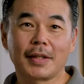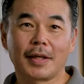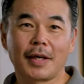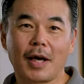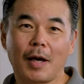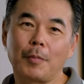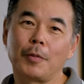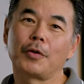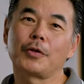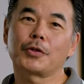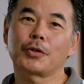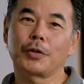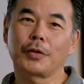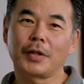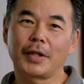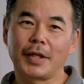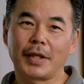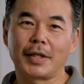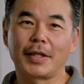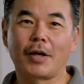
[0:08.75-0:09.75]
I'm
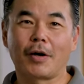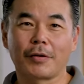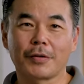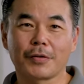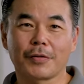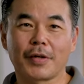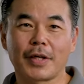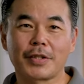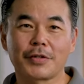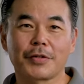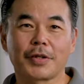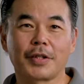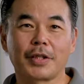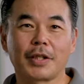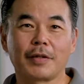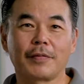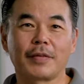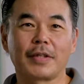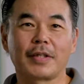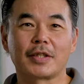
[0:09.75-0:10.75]
also an authorized
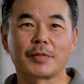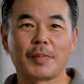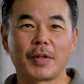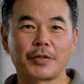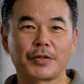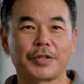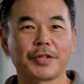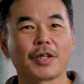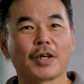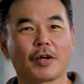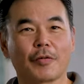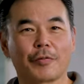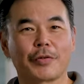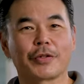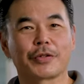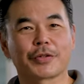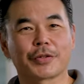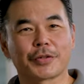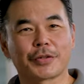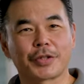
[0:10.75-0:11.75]
trainer with the Specialty Coffee
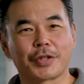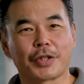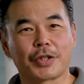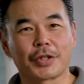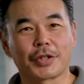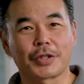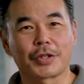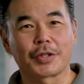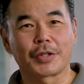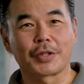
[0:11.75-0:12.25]
Association.